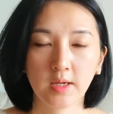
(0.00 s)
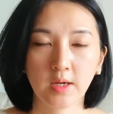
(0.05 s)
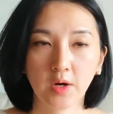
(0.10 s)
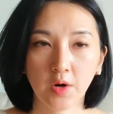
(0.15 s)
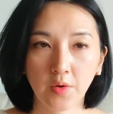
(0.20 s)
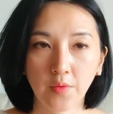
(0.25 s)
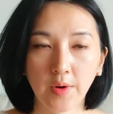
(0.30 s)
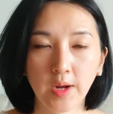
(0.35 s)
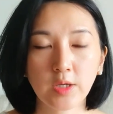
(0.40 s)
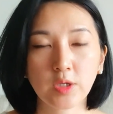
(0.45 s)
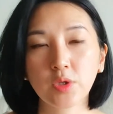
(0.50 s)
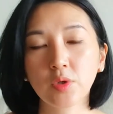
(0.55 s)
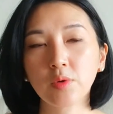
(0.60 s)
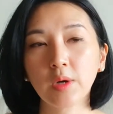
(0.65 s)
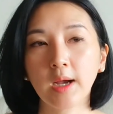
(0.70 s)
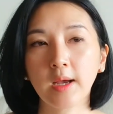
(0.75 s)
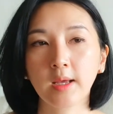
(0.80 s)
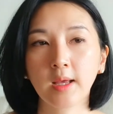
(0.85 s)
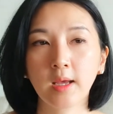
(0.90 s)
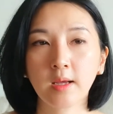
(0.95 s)
All right, so
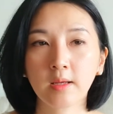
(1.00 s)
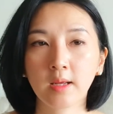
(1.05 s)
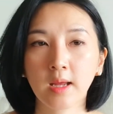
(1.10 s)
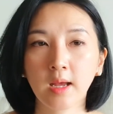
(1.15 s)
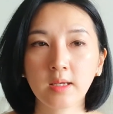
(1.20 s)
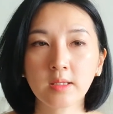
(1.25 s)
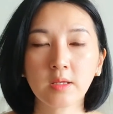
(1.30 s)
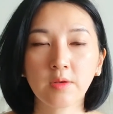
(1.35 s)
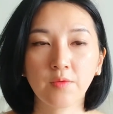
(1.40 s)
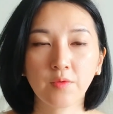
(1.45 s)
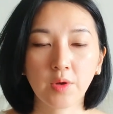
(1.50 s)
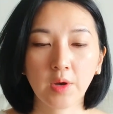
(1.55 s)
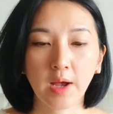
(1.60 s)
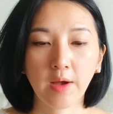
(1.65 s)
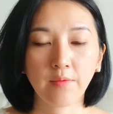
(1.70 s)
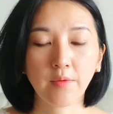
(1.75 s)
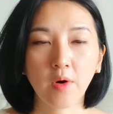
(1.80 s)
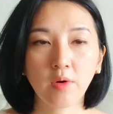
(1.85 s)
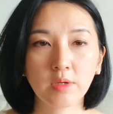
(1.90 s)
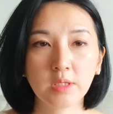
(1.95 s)
I guess if you have
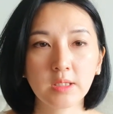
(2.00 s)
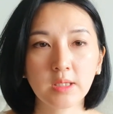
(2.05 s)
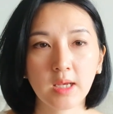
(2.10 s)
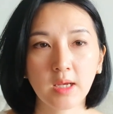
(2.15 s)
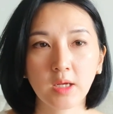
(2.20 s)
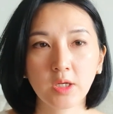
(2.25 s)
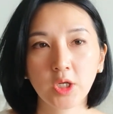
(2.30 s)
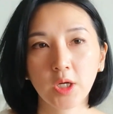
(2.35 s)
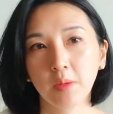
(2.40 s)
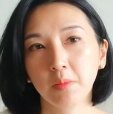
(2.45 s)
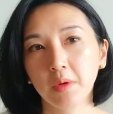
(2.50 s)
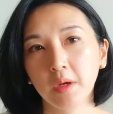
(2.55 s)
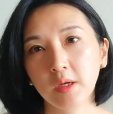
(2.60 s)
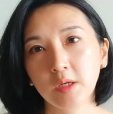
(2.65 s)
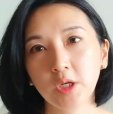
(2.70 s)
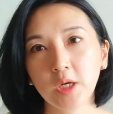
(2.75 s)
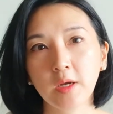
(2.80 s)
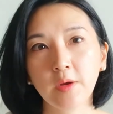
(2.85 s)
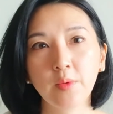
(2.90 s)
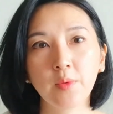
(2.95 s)
all this AHA,
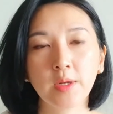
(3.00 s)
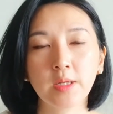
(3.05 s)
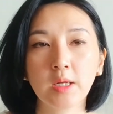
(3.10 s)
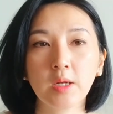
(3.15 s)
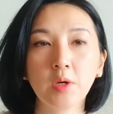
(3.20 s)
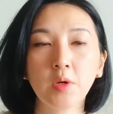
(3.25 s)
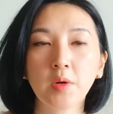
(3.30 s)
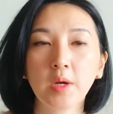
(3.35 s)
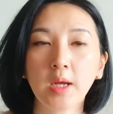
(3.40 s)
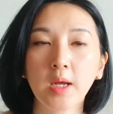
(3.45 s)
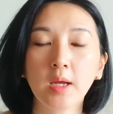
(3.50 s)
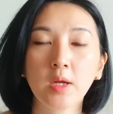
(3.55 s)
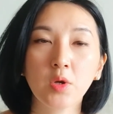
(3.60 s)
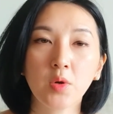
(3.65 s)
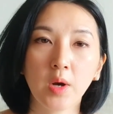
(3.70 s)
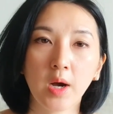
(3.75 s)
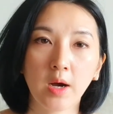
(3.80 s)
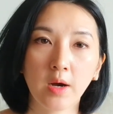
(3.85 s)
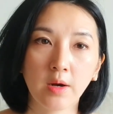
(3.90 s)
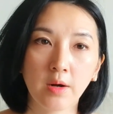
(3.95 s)
BHA, retinol A, you
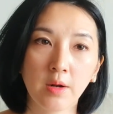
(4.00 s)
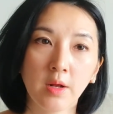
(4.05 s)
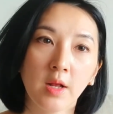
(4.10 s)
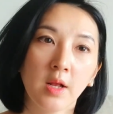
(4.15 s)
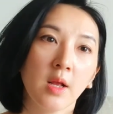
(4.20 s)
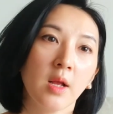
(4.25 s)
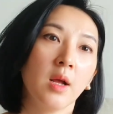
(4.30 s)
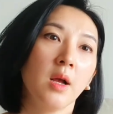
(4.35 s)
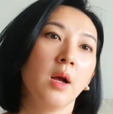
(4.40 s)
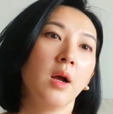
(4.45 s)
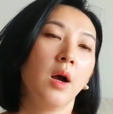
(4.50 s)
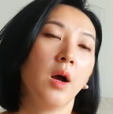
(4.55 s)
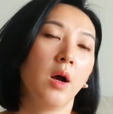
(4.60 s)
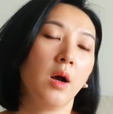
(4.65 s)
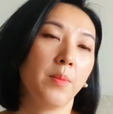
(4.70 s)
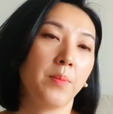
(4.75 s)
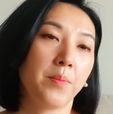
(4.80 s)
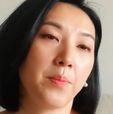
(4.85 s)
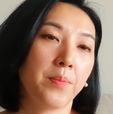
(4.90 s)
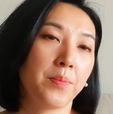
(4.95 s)
are a
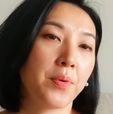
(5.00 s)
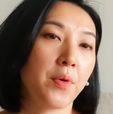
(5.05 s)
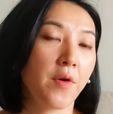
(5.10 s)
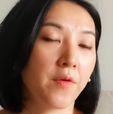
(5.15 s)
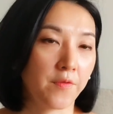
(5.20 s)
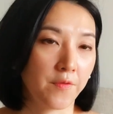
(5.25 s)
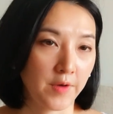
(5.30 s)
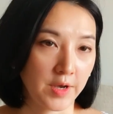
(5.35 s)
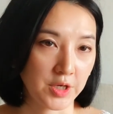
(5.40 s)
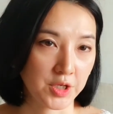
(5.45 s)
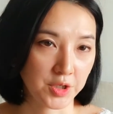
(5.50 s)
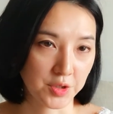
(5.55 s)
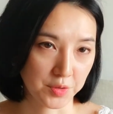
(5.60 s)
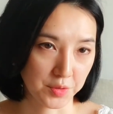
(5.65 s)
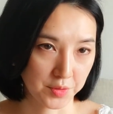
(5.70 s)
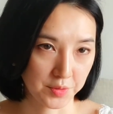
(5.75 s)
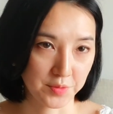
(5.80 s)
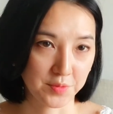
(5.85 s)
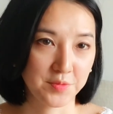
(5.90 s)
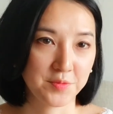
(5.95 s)

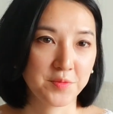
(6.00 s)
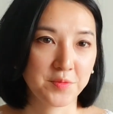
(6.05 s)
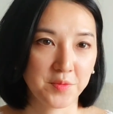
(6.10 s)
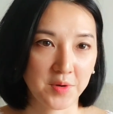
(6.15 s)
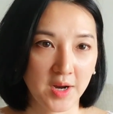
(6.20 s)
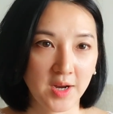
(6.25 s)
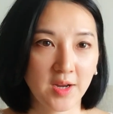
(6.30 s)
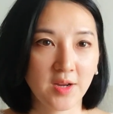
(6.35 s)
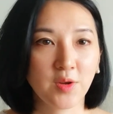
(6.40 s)
professional, right?